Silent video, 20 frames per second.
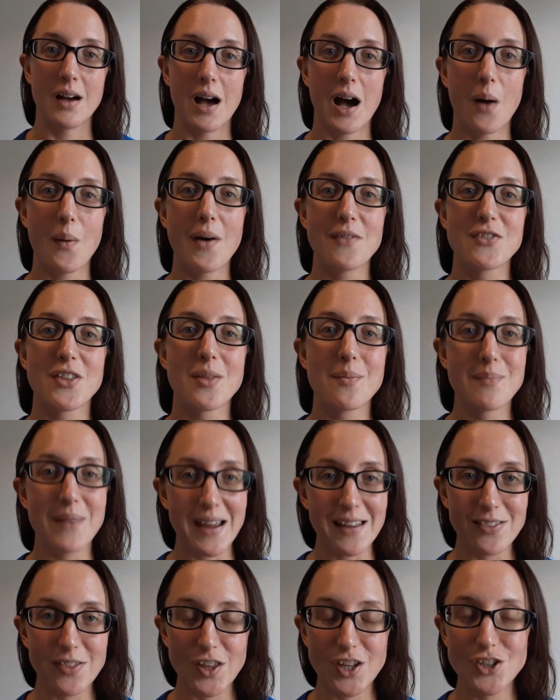However, the
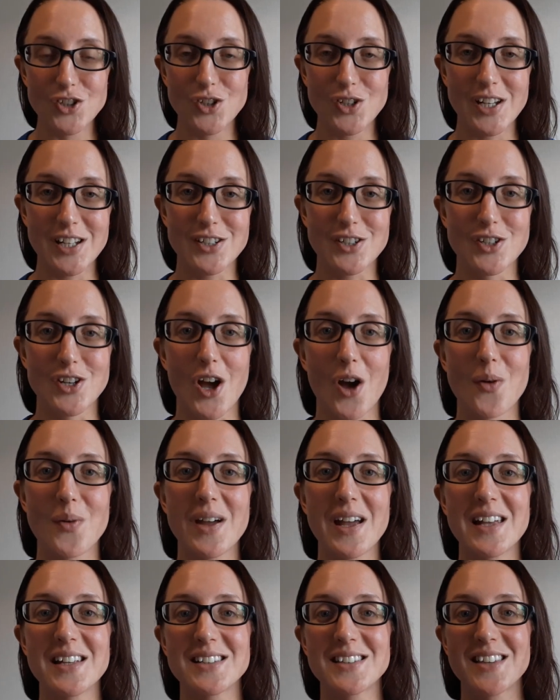main things you need to know
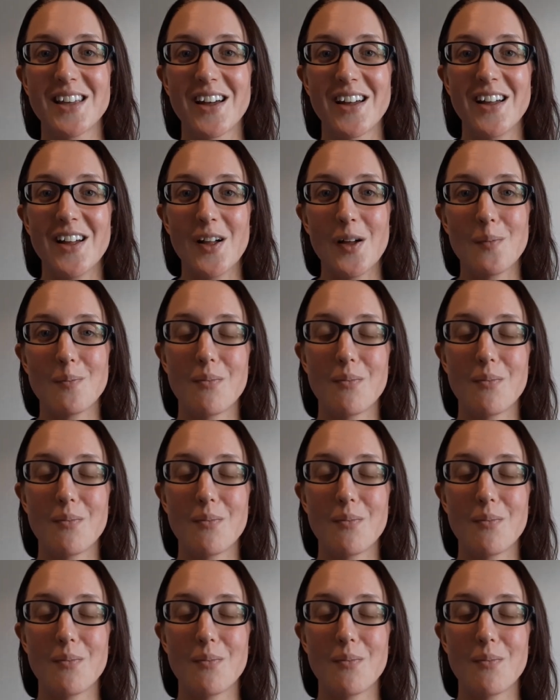is that